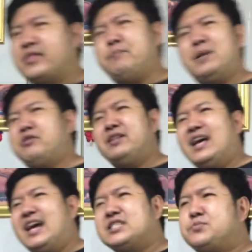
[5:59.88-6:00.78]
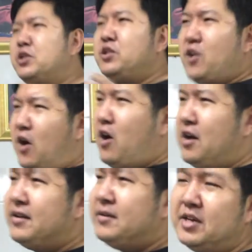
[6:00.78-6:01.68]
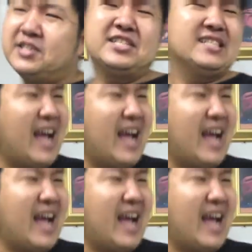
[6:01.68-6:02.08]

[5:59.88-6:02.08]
the battery lasts pretty long because it's a